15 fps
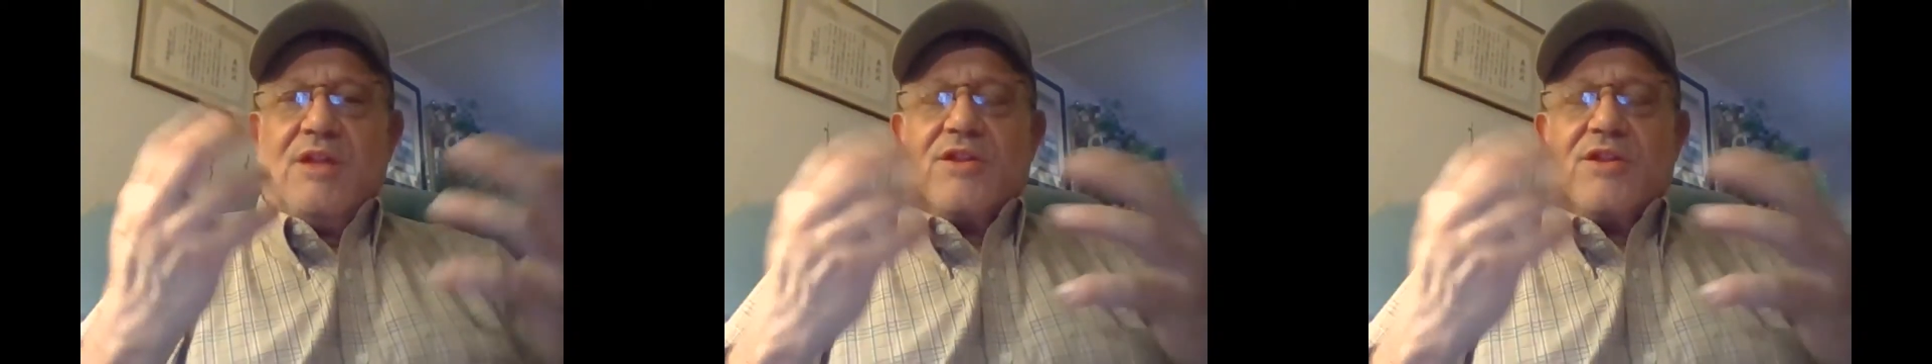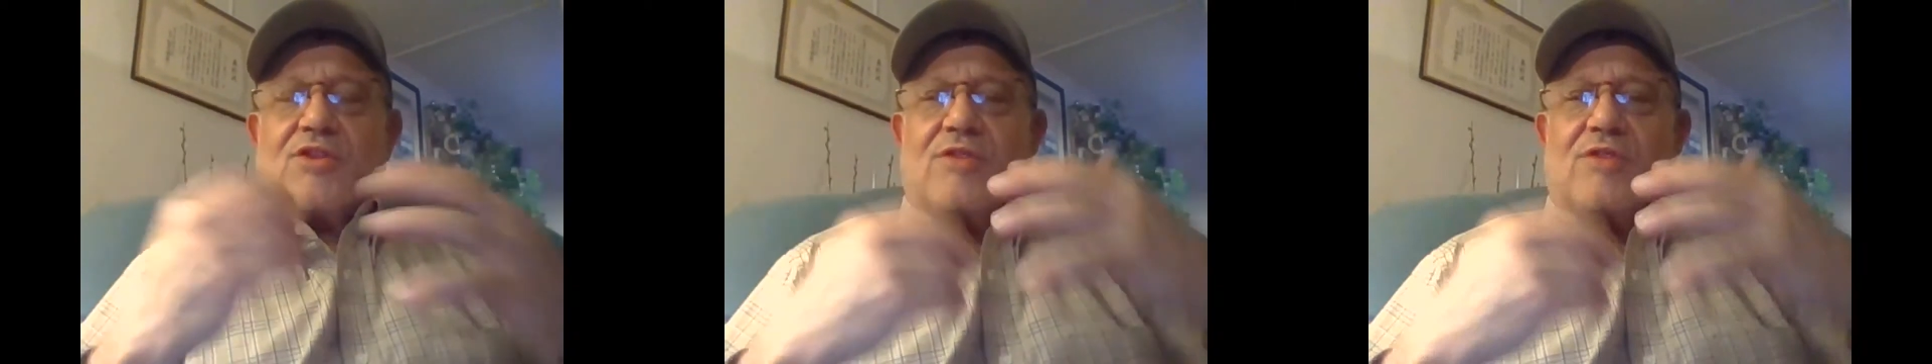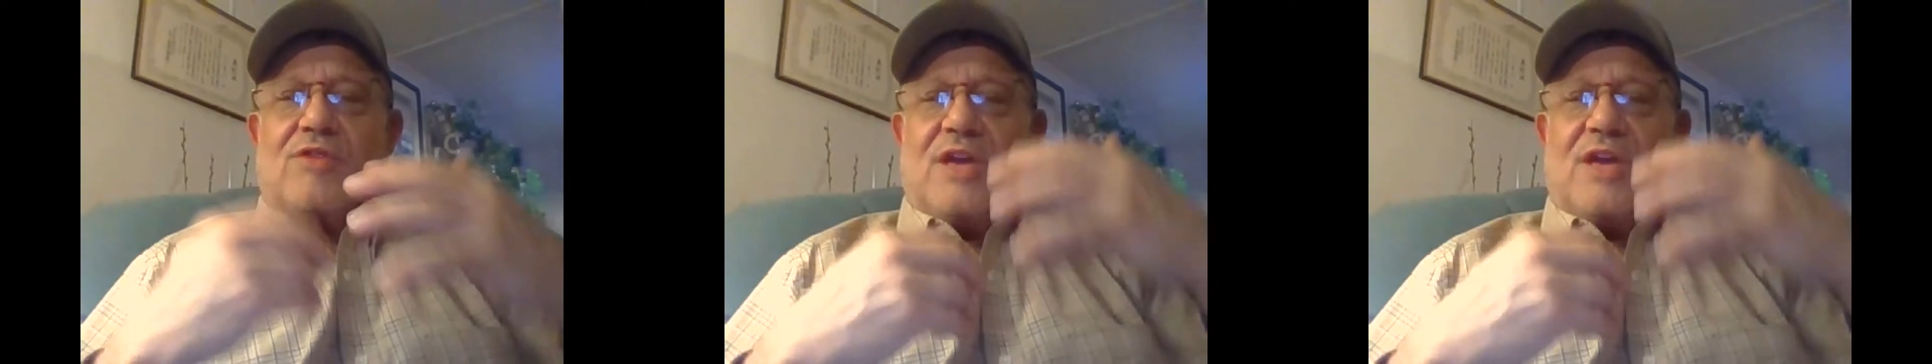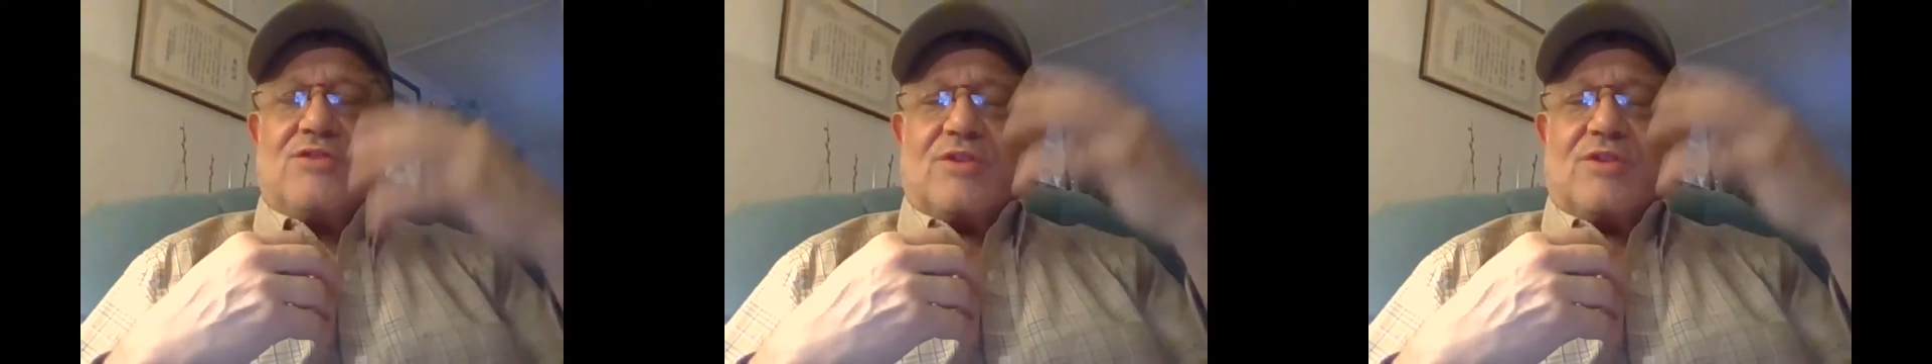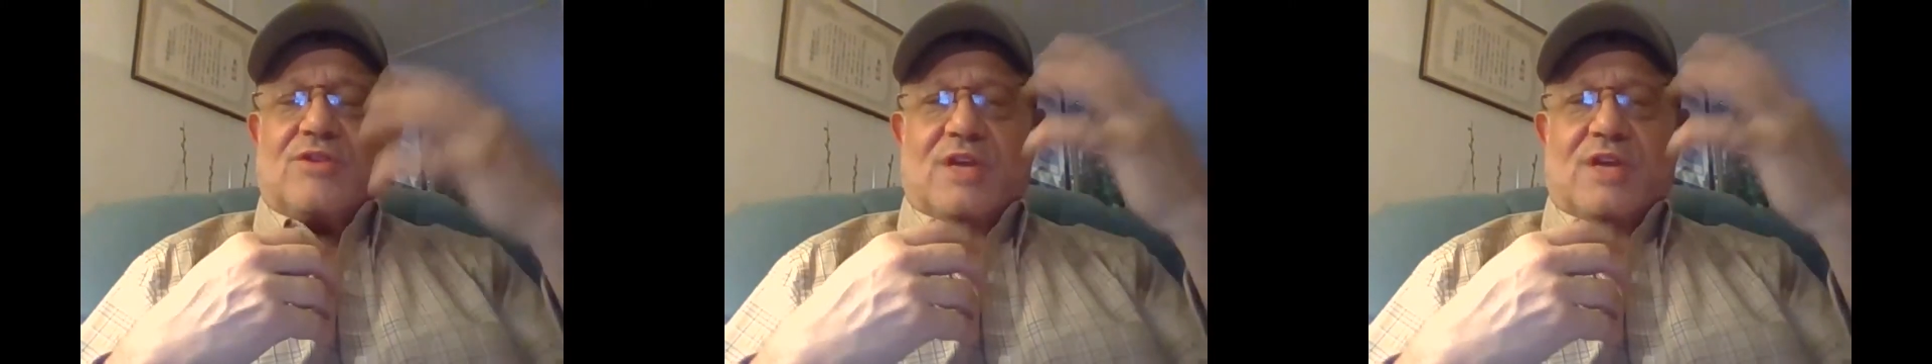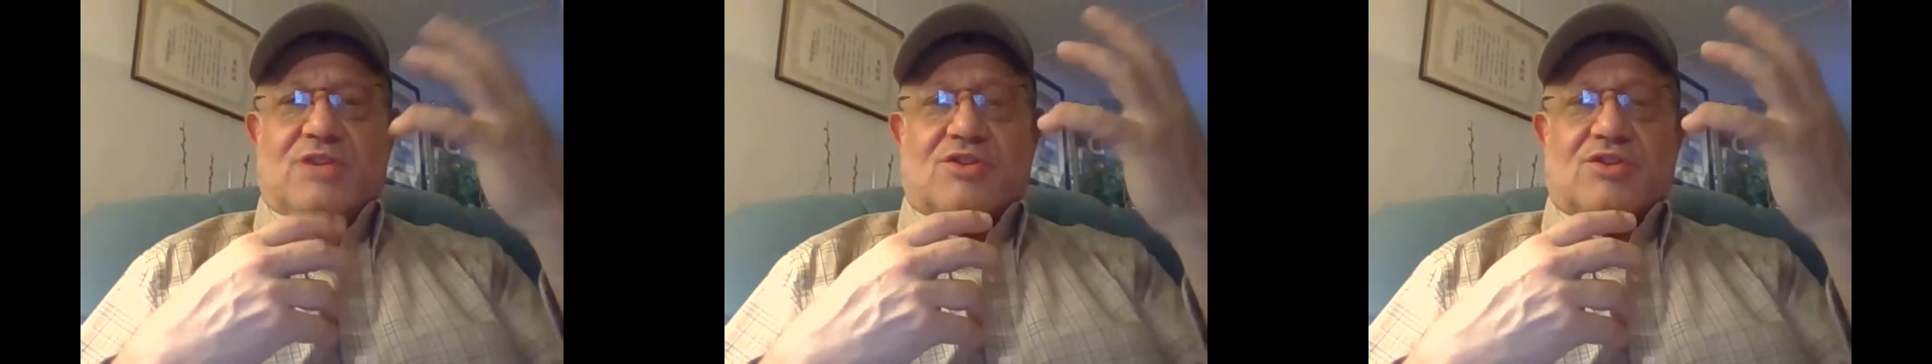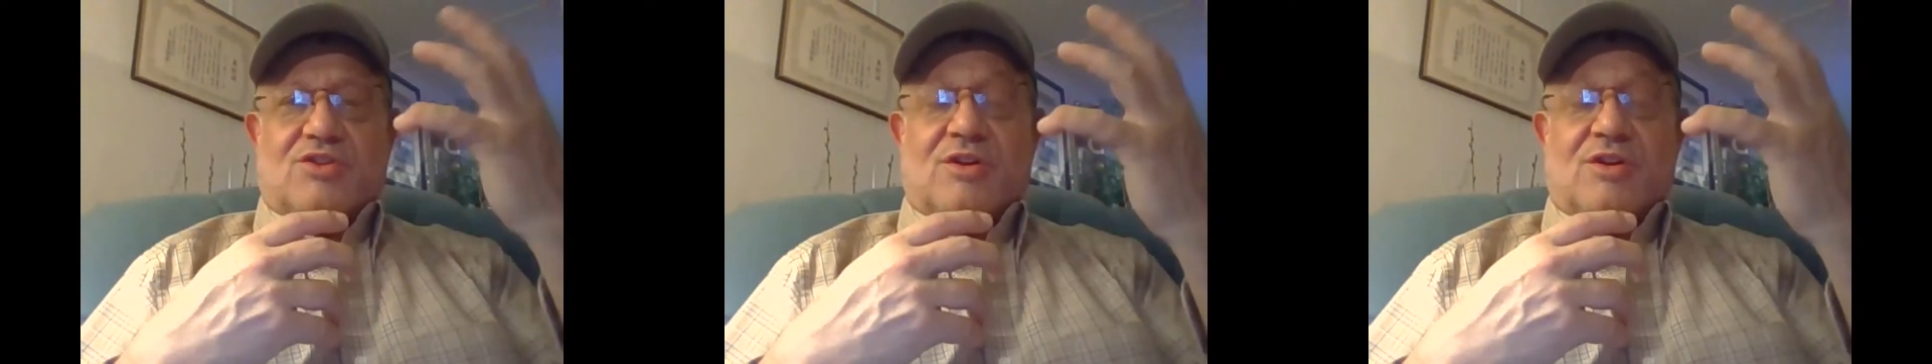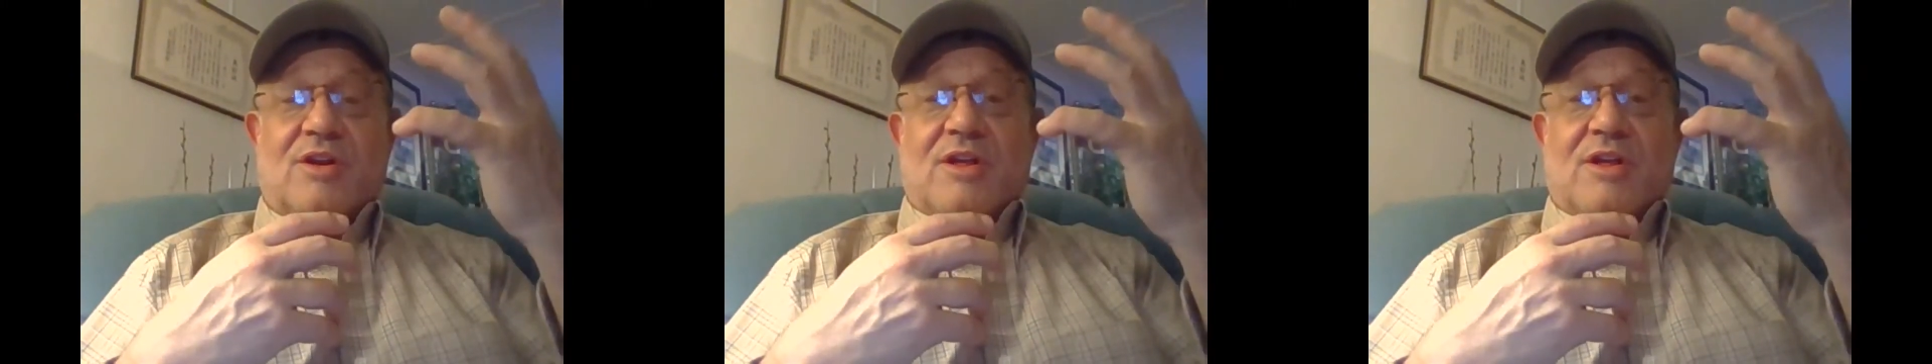The creator
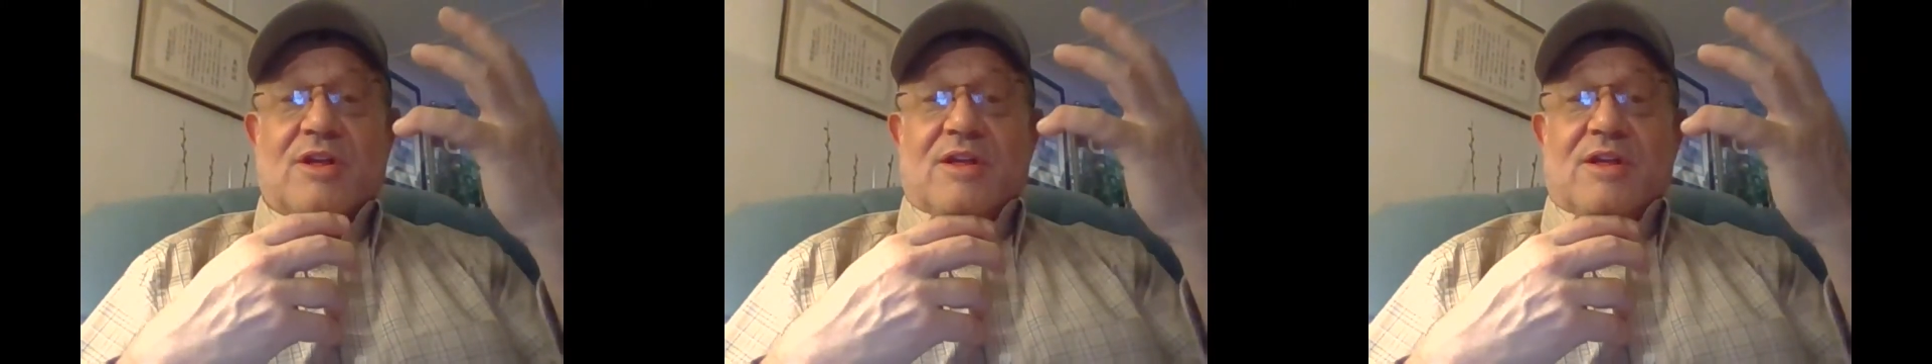nature